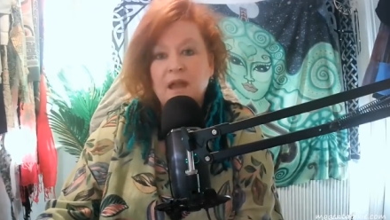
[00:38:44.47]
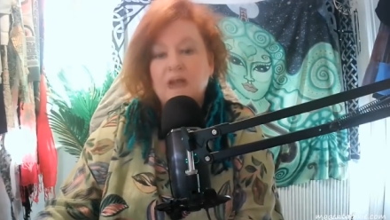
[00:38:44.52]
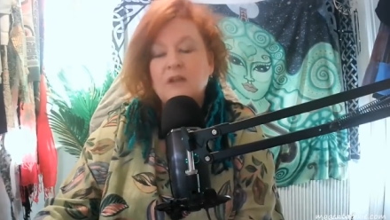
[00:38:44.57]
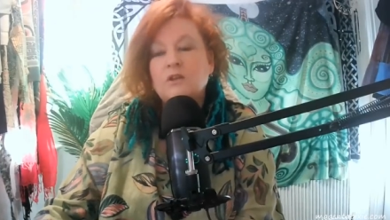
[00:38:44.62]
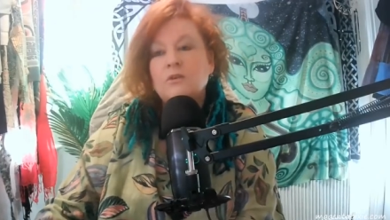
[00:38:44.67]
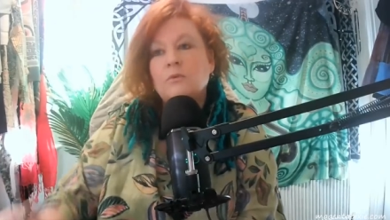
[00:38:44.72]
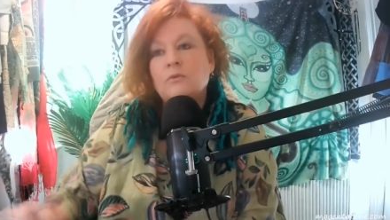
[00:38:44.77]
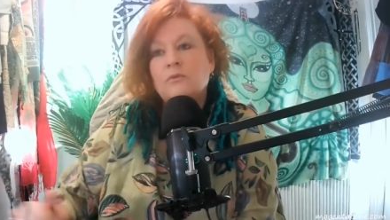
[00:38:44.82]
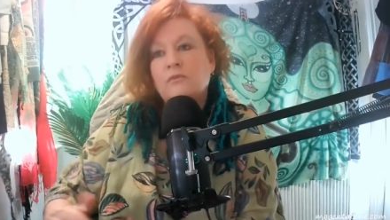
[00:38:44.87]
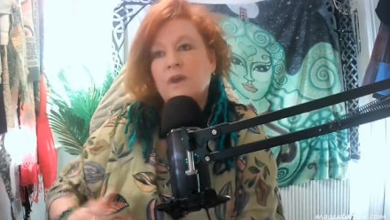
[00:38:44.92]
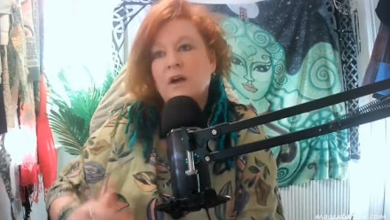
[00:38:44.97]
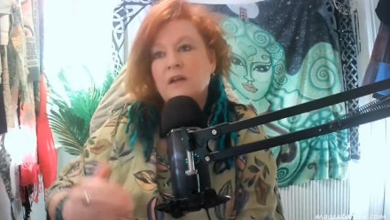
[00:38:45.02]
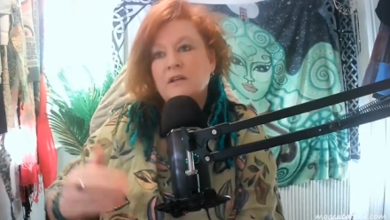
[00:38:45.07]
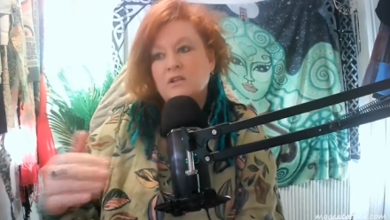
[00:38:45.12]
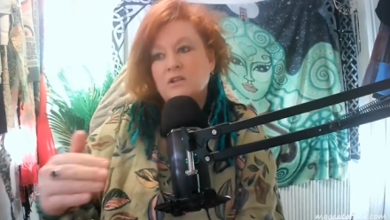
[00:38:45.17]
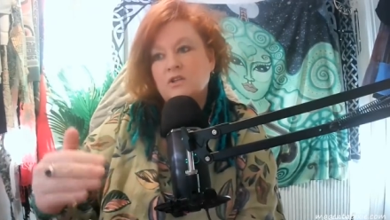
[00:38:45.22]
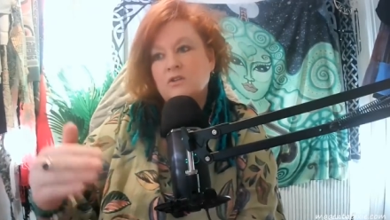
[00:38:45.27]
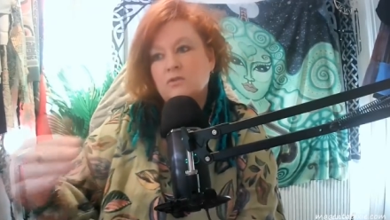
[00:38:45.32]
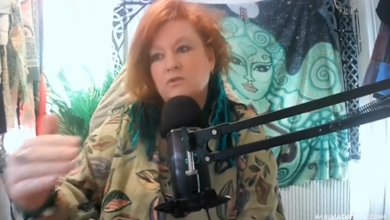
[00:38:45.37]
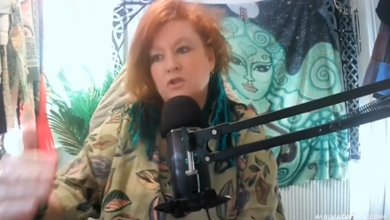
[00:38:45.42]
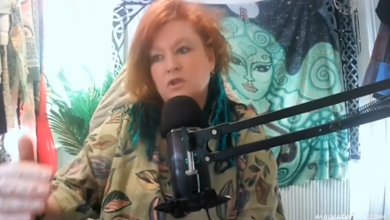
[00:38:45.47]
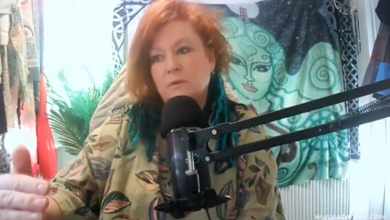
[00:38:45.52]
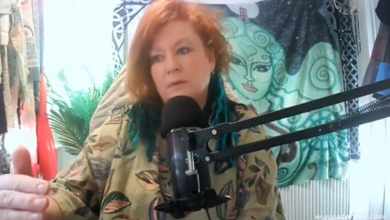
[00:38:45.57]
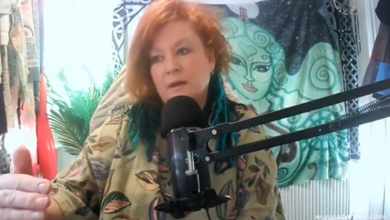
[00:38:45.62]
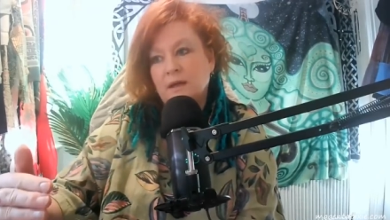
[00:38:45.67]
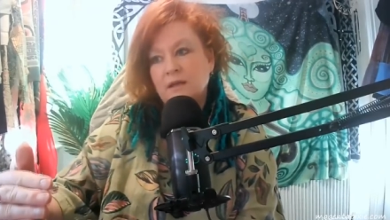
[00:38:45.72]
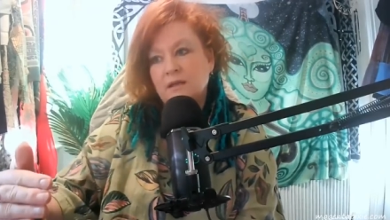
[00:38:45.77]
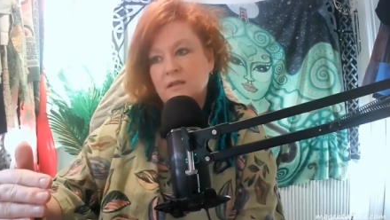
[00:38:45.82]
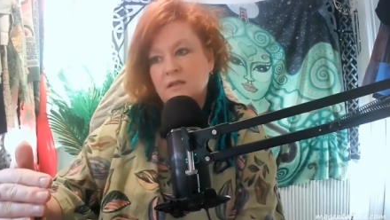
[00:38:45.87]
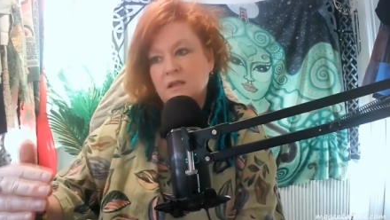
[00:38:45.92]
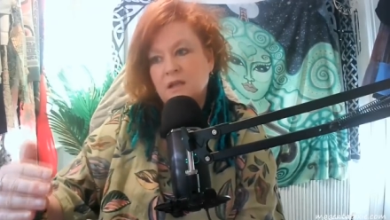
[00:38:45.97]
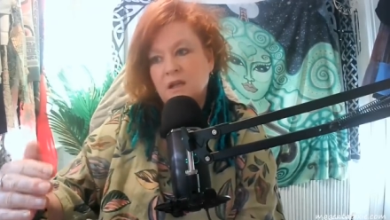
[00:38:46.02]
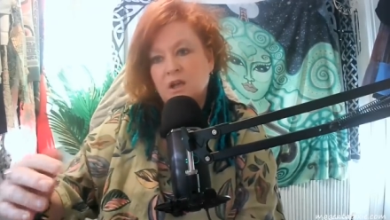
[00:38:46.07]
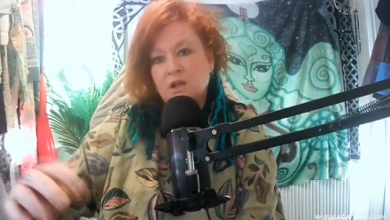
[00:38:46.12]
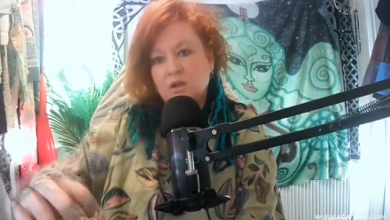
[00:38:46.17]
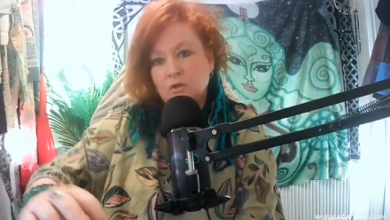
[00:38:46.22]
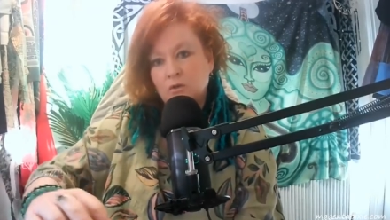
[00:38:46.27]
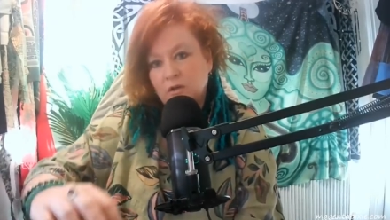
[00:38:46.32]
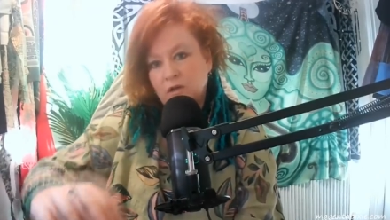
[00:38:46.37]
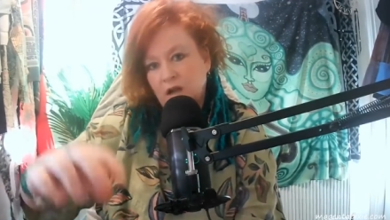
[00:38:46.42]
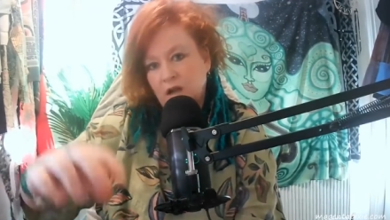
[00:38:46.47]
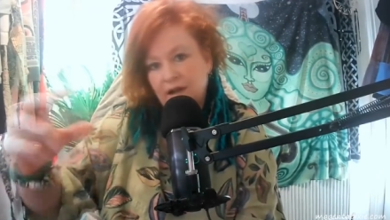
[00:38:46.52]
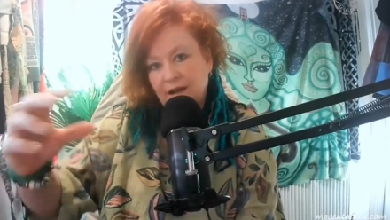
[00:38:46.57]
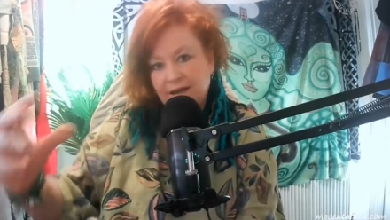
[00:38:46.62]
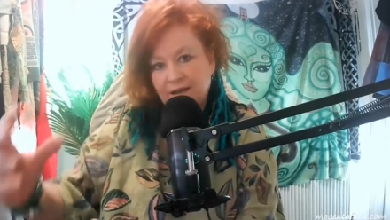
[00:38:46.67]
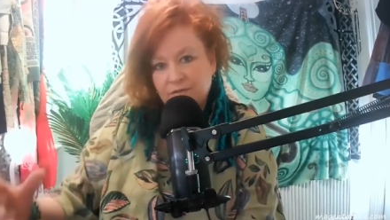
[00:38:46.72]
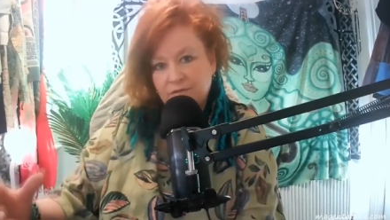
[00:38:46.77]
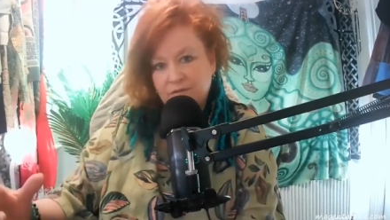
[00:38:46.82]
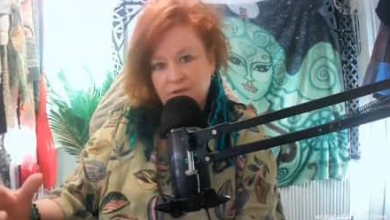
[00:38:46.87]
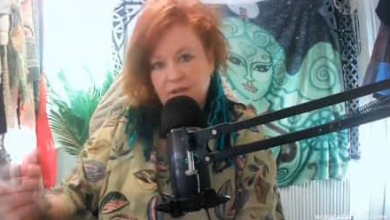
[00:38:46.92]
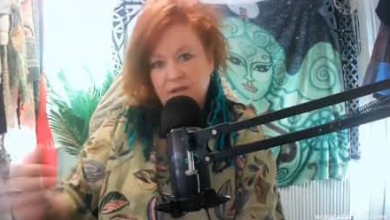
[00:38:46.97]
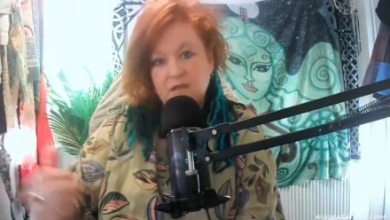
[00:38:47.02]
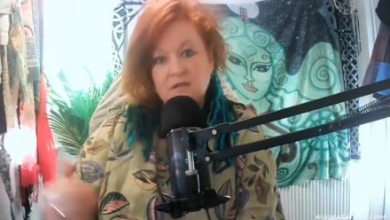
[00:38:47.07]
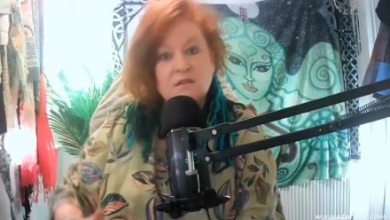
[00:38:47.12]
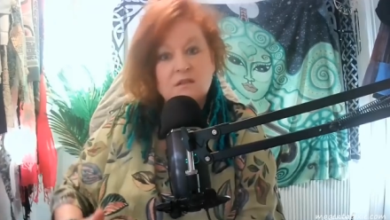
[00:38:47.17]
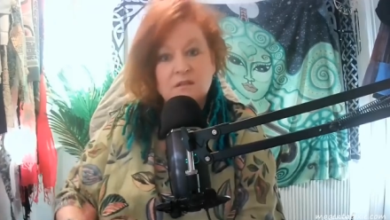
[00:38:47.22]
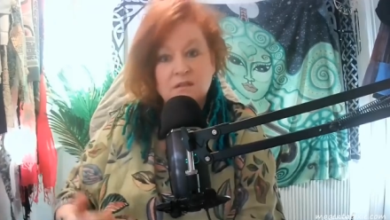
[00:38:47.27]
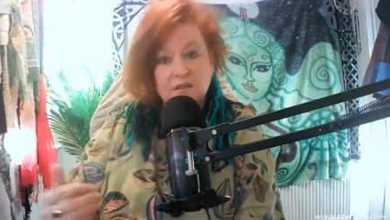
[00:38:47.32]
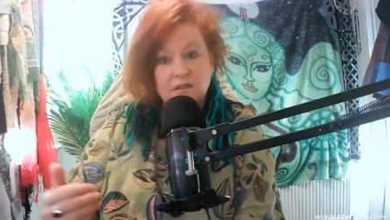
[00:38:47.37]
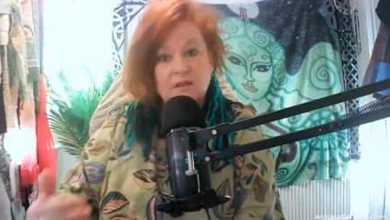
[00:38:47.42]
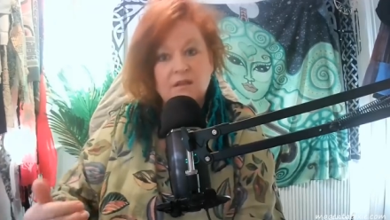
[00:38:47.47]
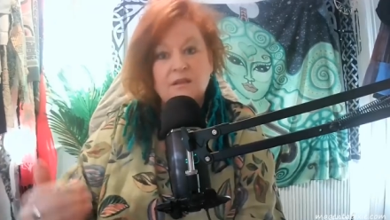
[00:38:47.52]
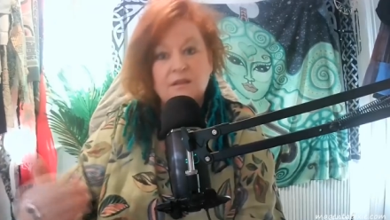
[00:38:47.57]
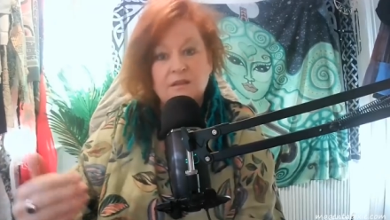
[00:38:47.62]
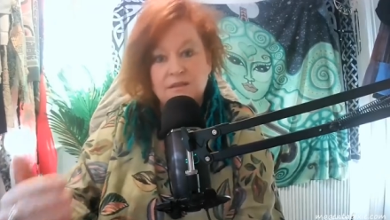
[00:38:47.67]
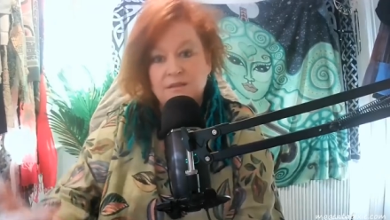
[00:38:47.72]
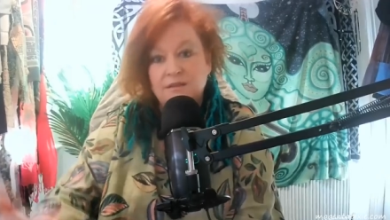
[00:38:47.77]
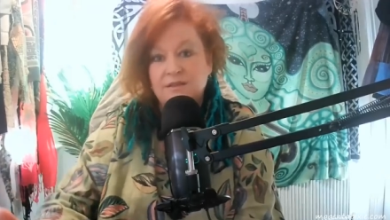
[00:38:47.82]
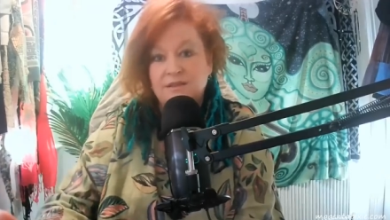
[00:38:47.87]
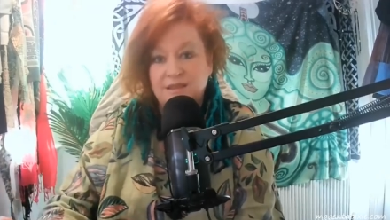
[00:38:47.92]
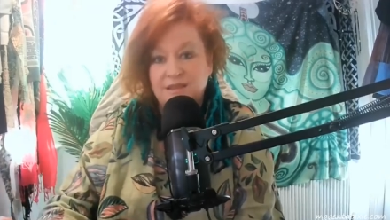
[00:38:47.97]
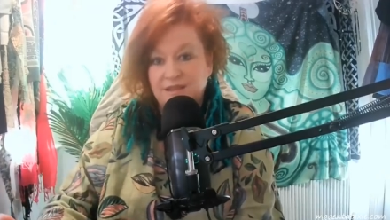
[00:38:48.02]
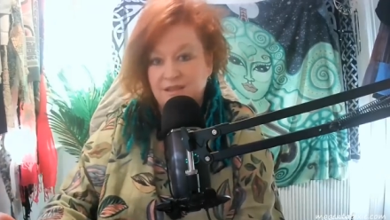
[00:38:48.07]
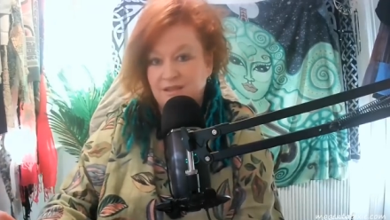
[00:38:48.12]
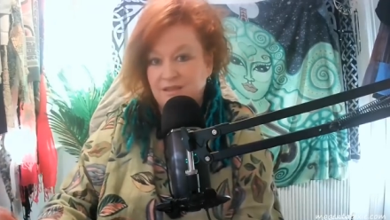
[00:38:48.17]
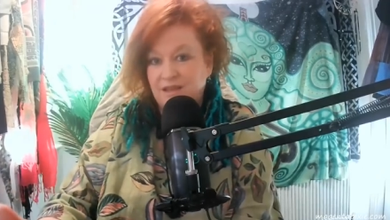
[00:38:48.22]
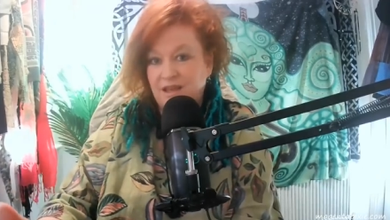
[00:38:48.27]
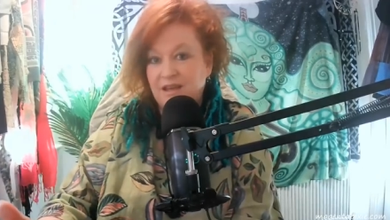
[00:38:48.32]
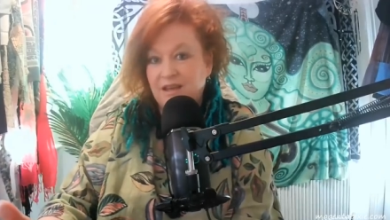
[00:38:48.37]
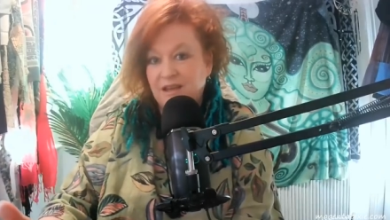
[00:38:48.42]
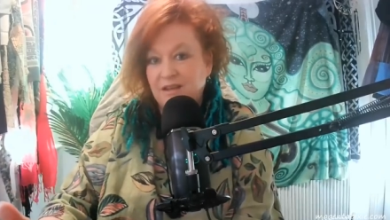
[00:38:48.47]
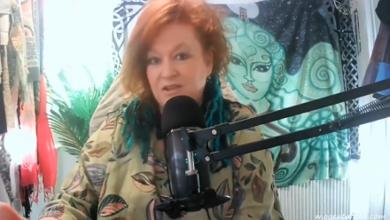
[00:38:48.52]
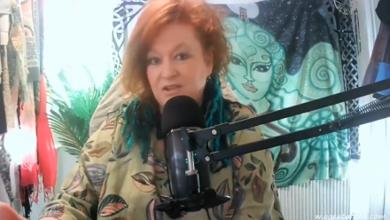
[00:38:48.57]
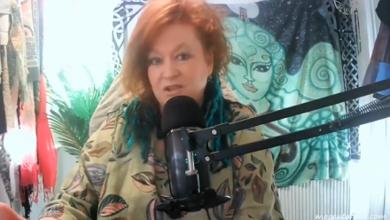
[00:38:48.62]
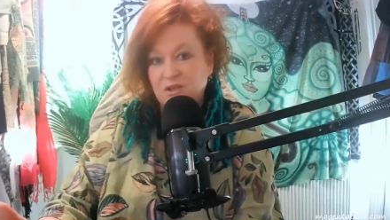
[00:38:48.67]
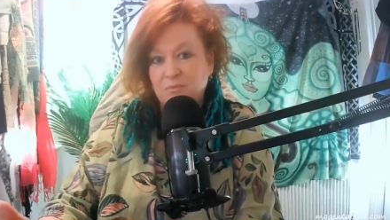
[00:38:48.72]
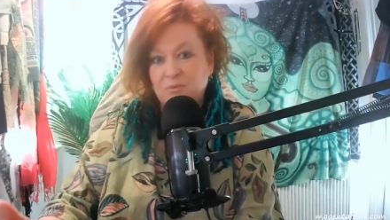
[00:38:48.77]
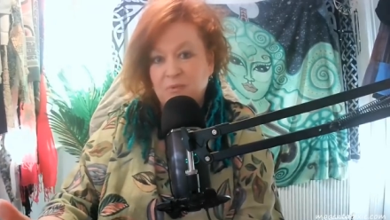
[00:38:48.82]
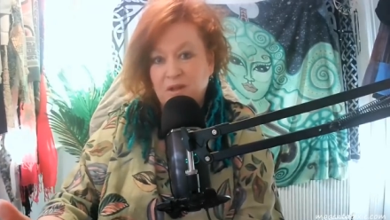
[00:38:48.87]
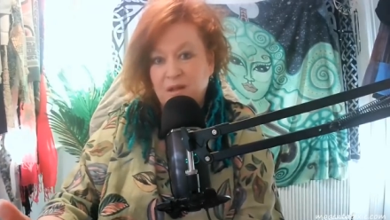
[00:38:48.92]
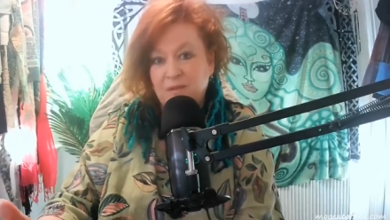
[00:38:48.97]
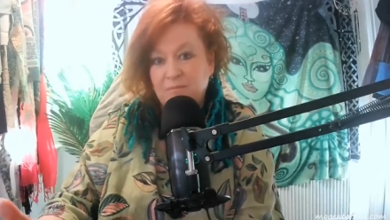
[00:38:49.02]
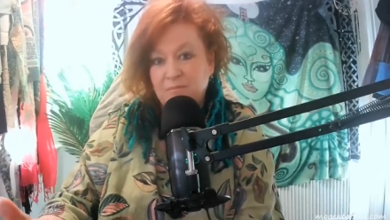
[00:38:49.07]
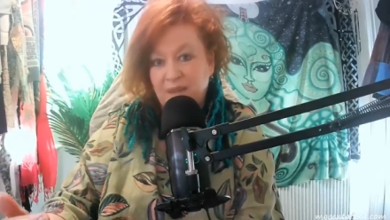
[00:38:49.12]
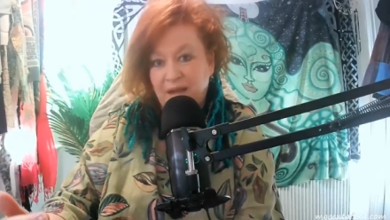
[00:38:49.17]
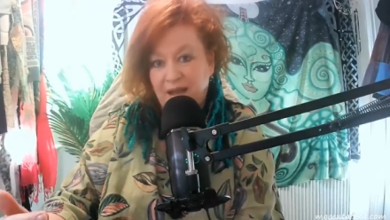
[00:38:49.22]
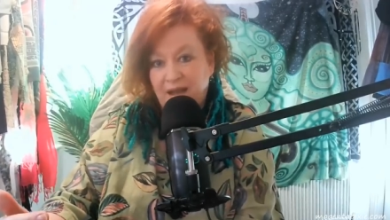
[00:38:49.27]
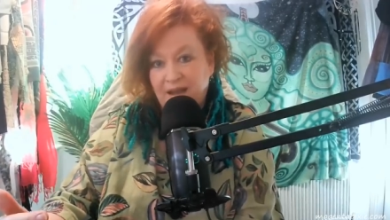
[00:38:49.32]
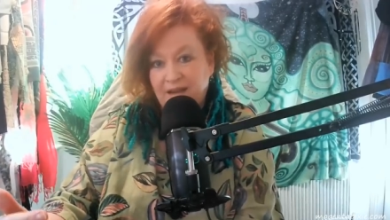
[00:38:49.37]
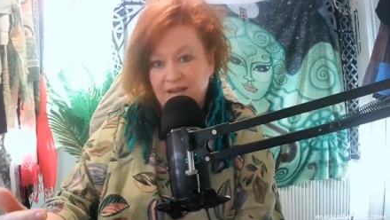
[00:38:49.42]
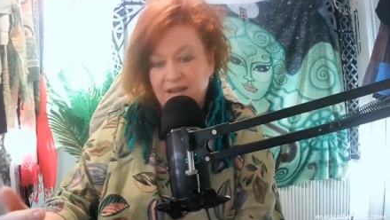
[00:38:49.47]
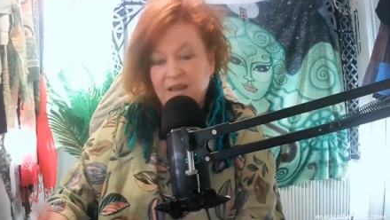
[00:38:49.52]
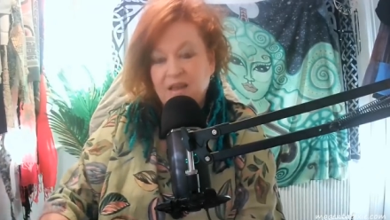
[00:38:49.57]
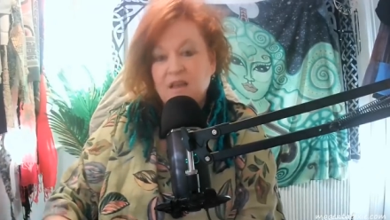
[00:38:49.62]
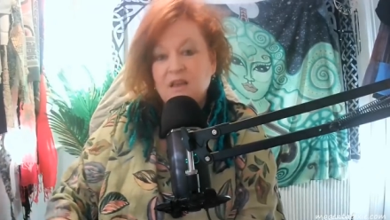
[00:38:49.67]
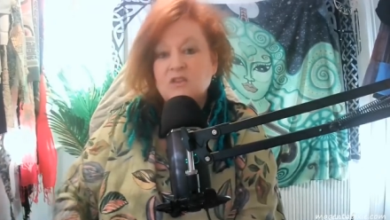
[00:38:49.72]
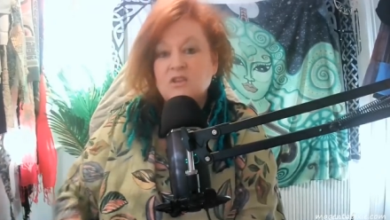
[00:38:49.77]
And you will find as you do it, you'll clear things, and then that energy will come back.